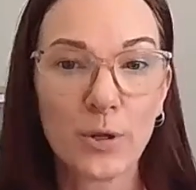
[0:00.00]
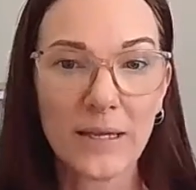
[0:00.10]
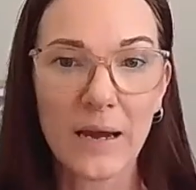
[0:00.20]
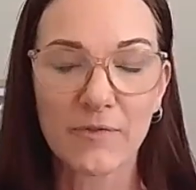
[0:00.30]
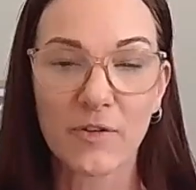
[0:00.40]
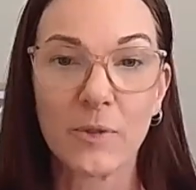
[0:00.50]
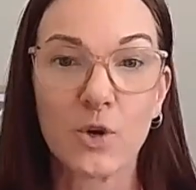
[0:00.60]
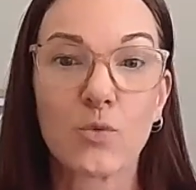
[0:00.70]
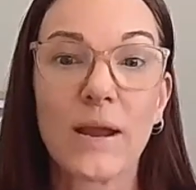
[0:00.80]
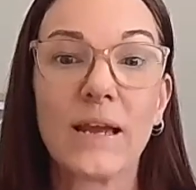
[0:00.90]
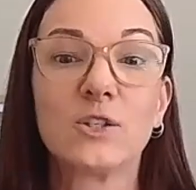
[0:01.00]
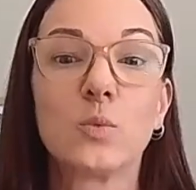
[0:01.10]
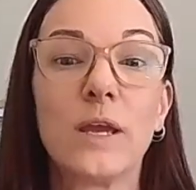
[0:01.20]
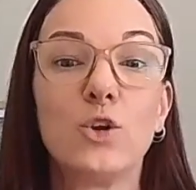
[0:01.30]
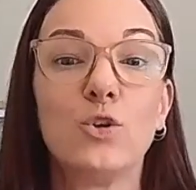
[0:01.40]
pulling up from the ground
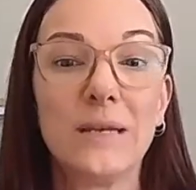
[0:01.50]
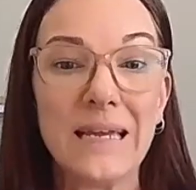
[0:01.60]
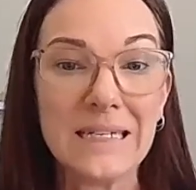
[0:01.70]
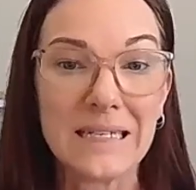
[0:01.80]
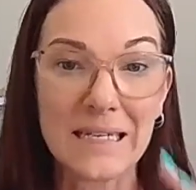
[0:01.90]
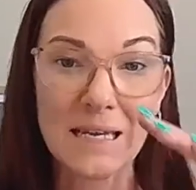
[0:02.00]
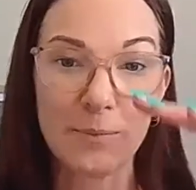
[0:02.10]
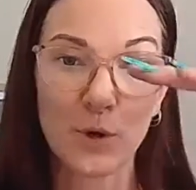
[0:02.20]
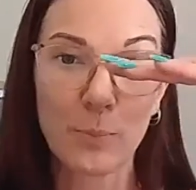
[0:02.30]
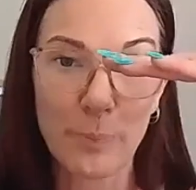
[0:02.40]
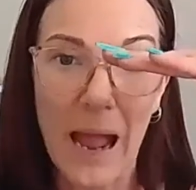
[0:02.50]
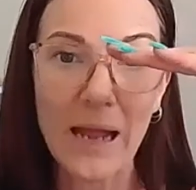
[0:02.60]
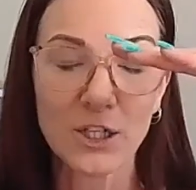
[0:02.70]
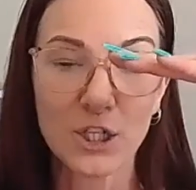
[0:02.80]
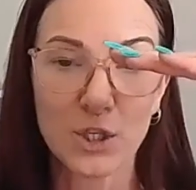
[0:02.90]
where you need to keep your
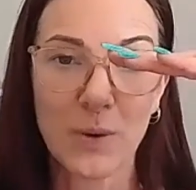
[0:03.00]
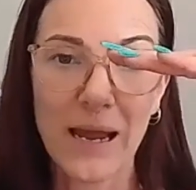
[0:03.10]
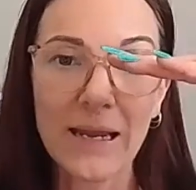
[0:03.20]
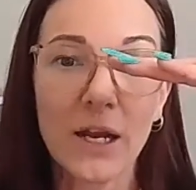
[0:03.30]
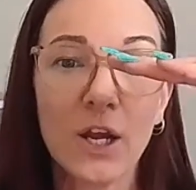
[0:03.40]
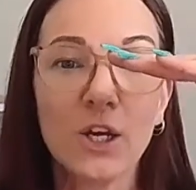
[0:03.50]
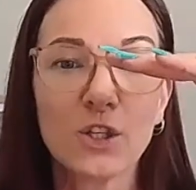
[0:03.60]
back straight.